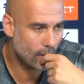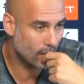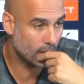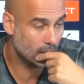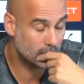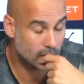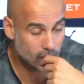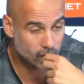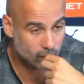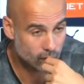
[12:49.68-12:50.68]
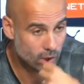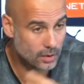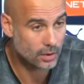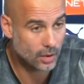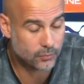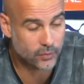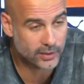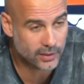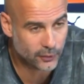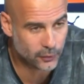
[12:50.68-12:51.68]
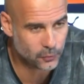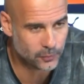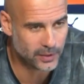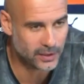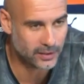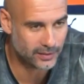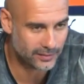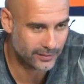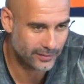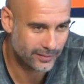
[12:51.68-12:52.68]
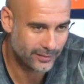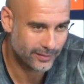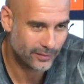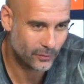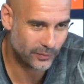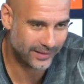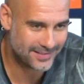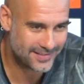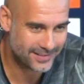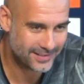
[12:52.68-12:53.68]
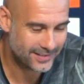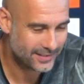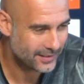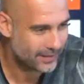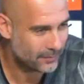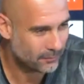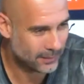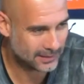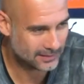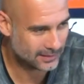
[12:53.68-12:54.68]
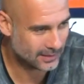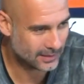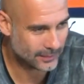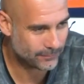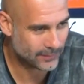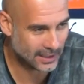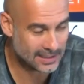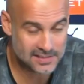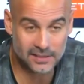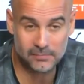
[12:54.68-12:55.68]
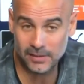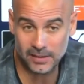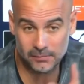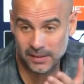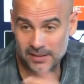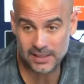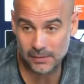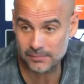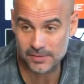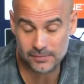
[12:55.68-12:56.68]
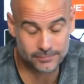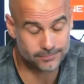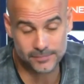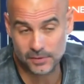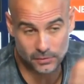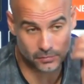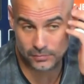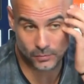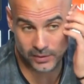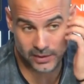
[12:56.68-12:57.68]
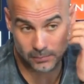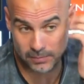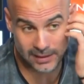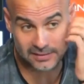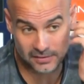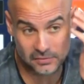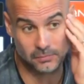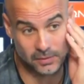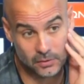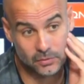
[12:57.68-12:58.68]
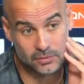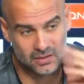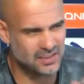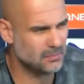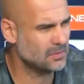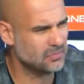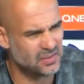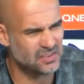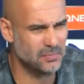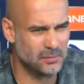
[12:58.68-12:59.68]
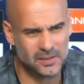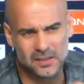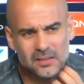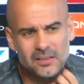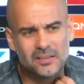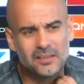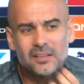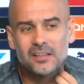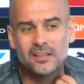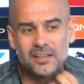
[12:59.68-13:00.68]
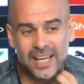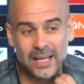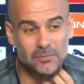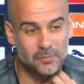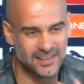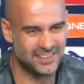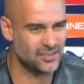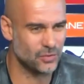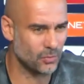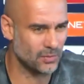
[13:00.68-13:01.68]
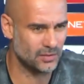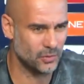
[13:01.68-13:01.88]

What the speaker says: A lot. Hopefully Leroy could be here with us. But I said many, many times, so when he played last season, play good. Except the first maybe games, but it's normal.